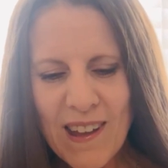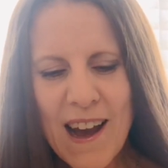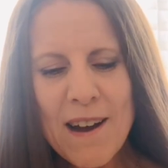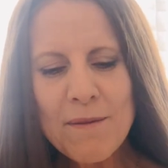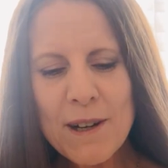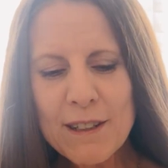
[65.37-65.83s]

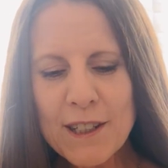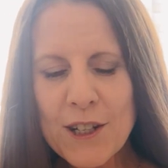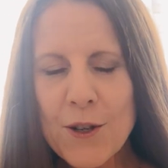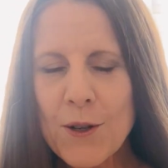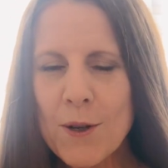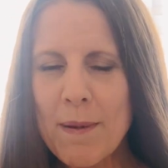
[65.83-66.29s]
I'm going to
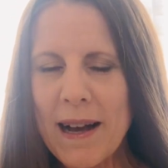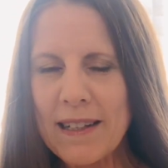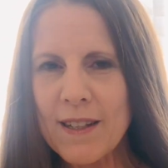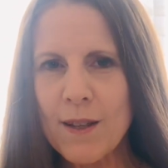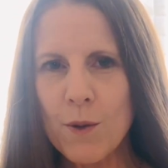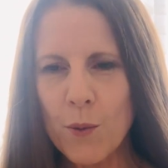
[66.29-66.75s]
talk about
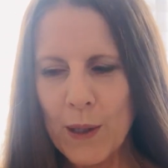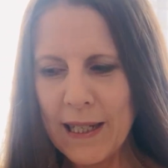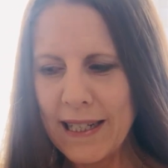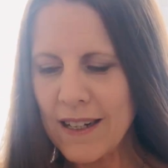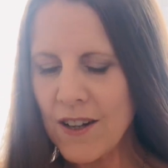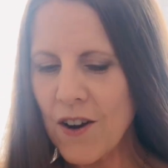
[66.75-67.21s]

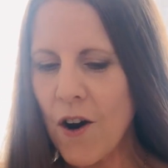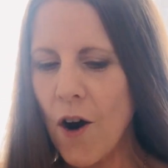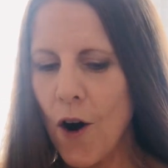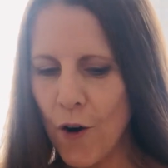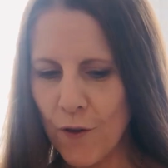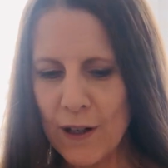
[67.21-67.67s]
sweet
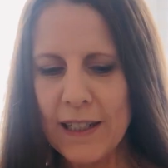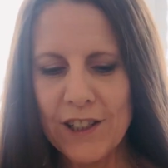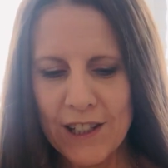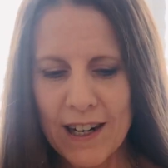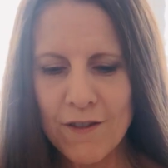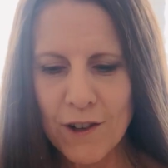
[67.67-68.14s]
orange,
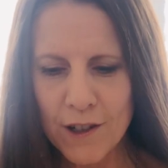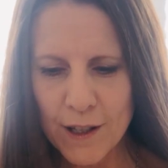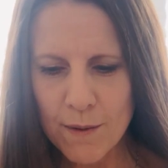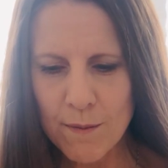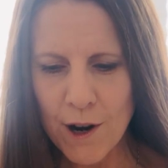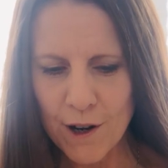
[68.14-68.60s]
and I've got
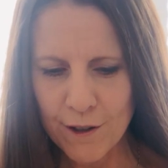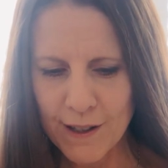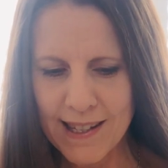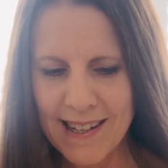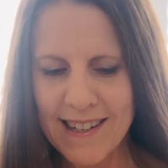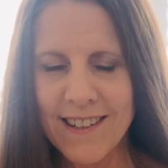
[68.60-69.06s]
some
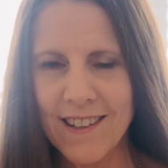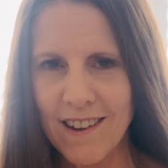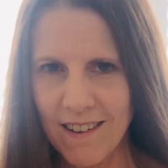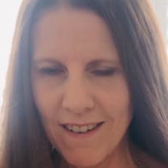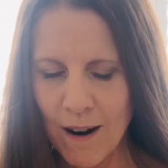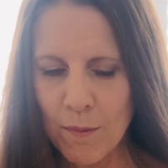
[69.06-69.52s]
notes here,
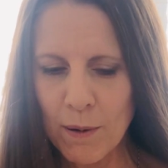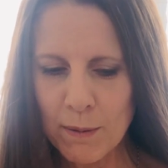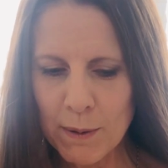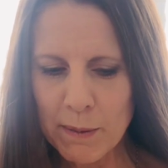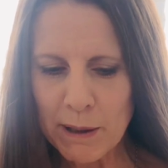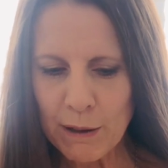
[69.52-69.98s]
so I'll
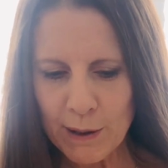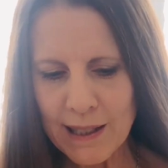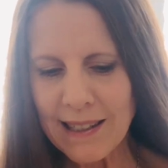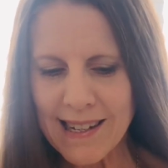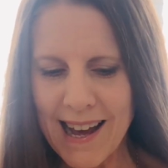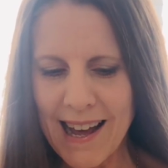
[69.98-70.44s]
probably be
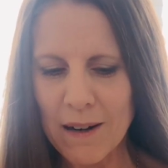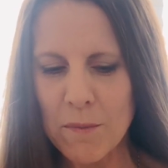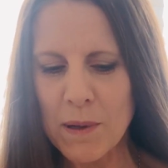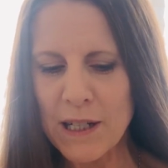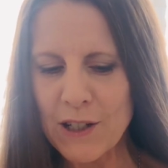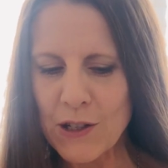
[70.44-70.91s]
looking down a
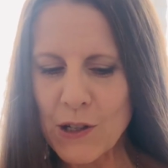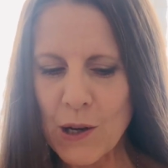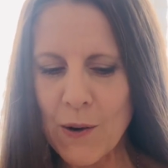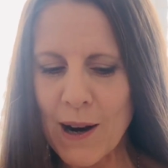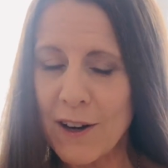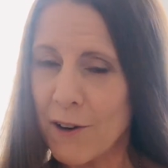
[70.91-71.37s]
bit just
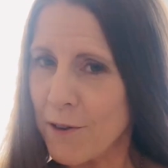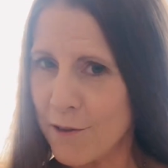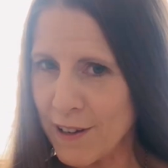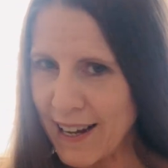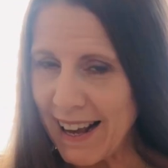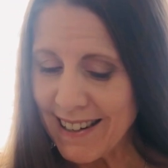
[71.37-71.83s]
so I don't
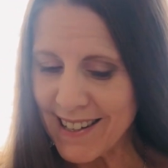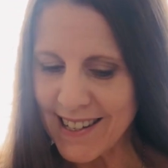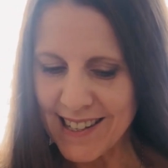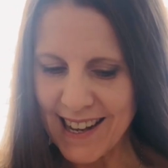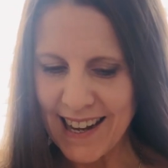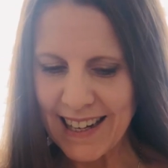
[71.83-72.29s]
forget to
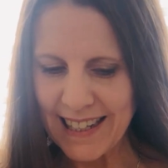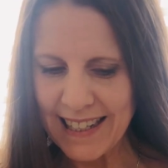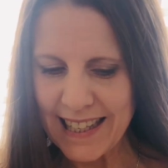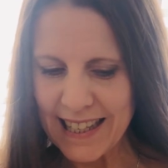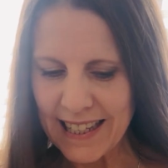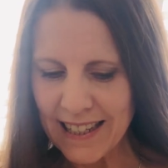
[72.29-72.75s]
say
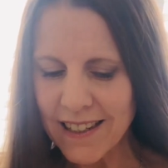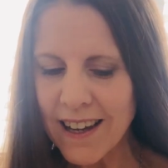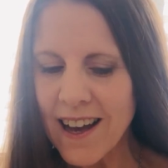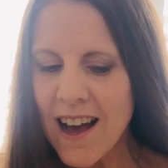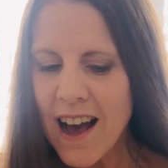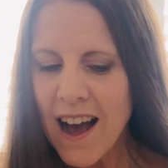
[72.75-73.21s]
anything.
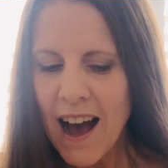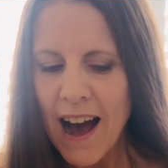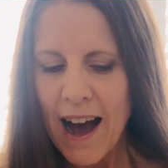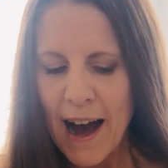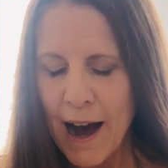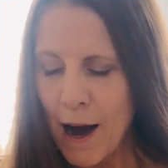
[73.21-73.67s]

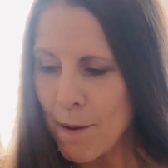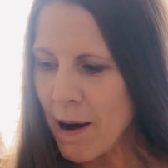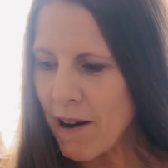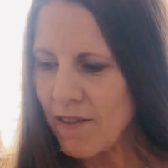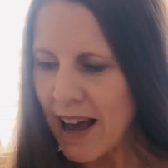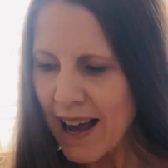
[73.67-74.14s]

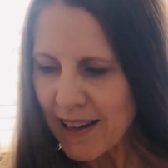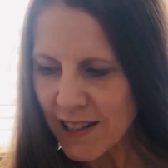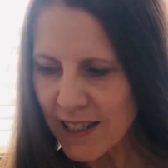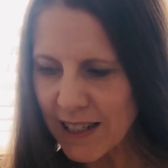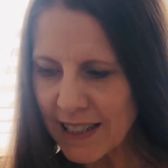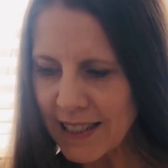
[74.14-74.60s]
I've
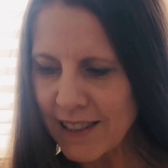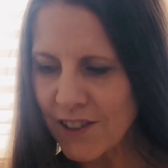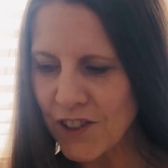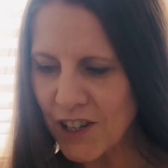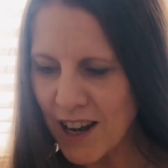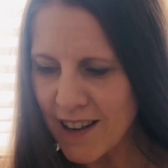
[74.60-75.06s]
actually
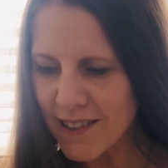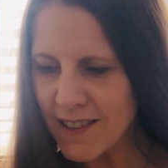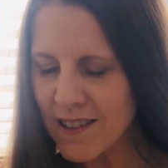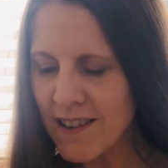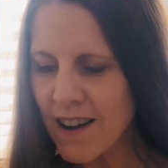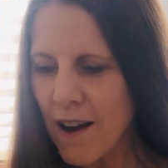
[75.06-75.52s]

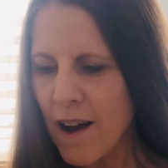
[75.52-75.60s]
just